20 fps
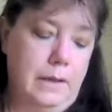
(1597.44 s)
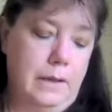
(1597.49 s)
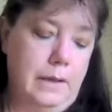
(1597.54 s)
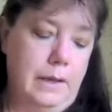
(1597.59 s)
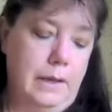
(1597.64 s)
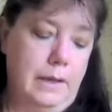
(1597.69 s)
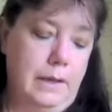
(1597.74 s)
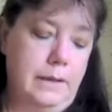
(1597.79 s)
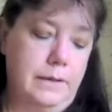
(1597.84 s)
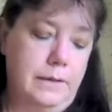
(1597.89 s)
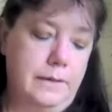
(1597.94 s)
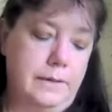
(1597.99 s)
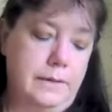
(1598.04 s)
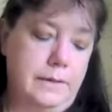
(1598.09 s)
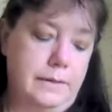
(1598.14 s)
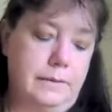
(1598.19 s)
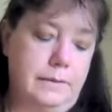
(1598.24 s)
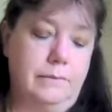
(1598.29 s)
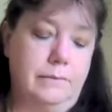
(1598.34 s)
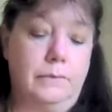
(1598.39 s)

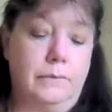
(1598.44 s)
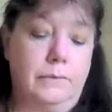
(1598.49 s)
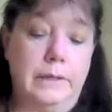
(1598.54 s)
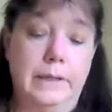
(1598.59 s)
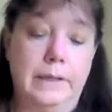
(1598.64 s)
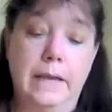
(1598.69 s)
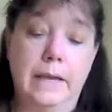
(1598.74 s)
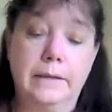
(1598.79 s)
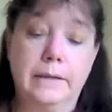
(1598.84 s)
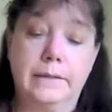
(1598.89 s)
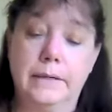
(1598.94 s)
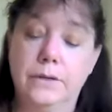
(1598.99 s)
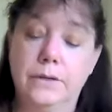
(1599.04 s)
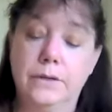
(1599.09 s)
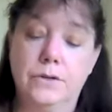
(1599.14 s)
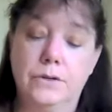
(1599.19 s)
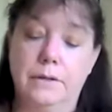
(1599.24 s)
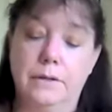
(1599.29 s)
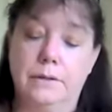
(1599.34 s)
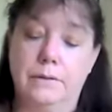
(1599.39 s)
is
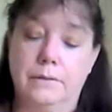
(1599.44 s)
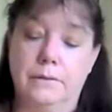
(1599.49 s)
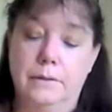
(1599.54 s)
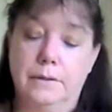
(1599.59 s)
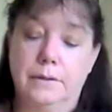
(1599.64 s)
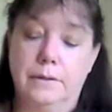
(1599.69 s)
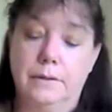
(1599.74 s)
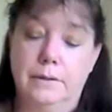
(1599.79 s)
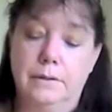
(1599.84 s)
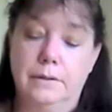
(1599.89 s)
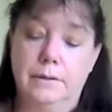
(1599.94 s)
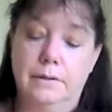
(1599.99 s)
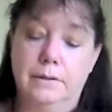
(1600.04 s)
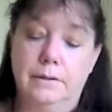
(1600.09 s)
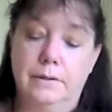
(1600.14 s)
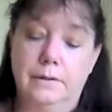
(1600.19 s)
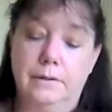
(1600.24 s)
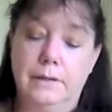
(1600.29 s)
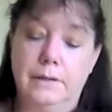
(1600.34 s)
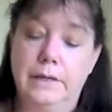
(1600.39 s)
relaxation.
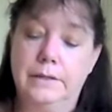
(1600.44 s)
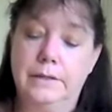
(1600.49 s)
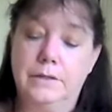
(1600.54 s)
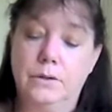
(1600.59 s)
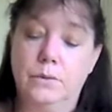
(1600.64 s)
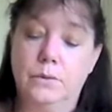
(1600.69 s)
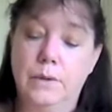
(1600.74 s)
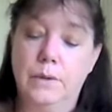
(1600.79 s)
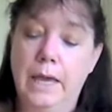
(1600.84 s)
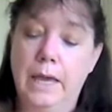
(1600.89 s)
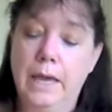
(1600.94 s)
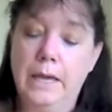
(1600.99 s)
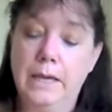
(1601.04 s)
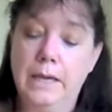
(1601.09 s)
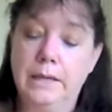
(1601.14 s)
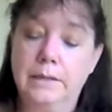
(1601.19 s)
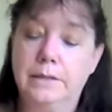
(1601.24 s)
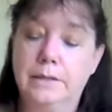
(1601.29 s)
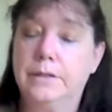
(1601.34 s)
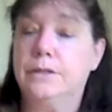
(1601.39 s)
It's
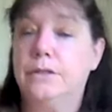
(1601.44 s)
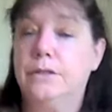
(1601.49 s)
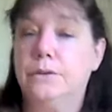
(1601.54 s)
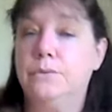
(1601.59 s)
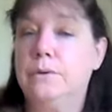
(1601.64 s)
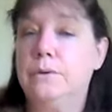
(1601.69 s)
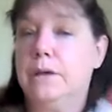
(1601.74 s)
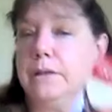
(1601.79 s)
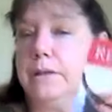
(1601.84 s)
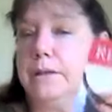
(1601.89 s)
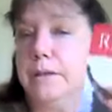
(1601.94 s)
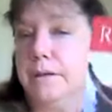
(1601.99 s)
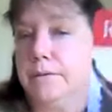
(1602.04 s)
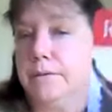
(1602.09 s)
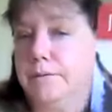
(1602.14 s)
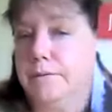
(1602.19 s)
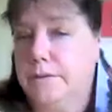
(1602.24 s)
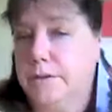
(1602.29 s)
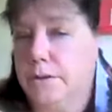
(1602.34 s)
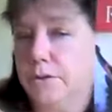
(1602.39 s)
okay to do nothing.
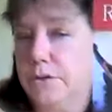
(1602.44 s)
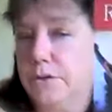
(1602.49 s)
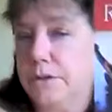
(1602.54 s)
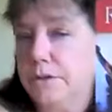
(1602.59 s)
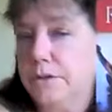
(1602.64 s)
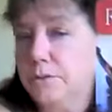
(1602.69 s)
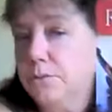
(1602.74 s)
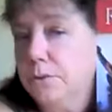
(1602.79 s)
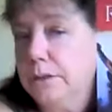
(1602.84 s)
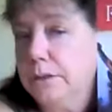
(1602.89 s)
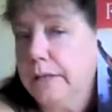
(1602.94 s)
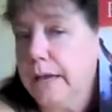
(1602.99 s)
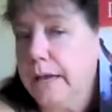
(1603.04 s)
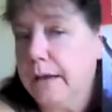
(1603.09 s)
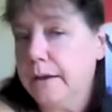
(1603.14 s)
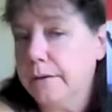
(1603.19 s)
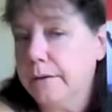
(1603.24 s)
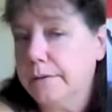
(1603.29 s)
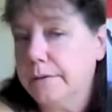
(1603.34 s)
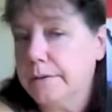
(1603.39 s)
So just
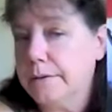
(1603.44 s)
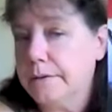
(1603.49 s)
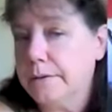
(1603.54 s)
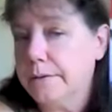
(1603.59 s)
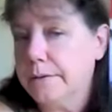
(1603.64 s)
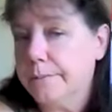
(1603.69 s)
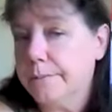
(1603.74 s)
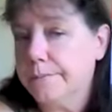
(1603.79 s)
relax.